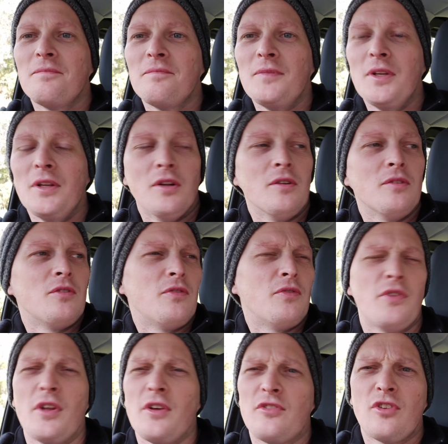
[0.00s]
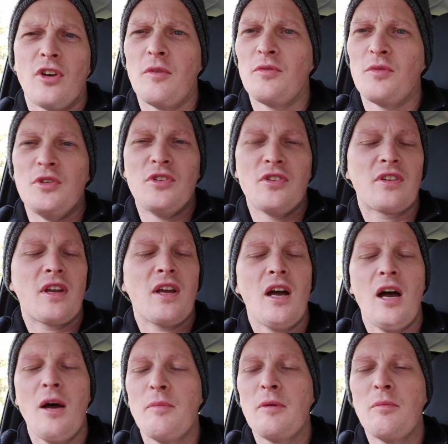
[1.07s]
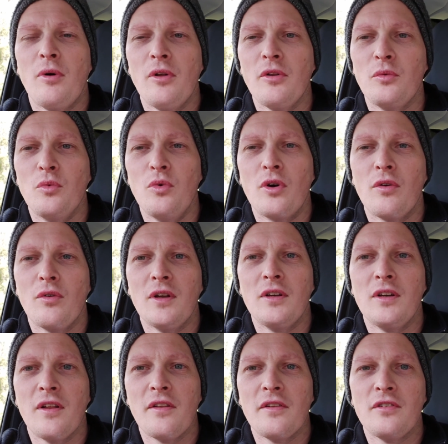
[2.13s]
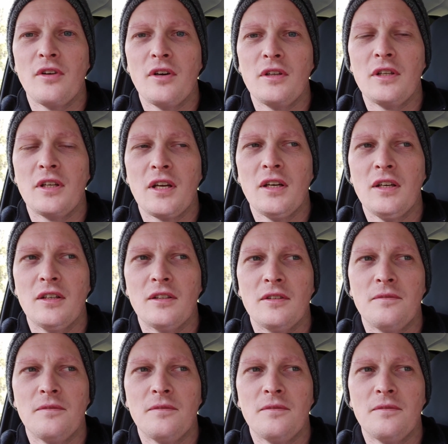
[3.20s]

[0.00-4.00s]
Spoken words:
You know, for those times when you just can't be bothered walking around the other side of your car.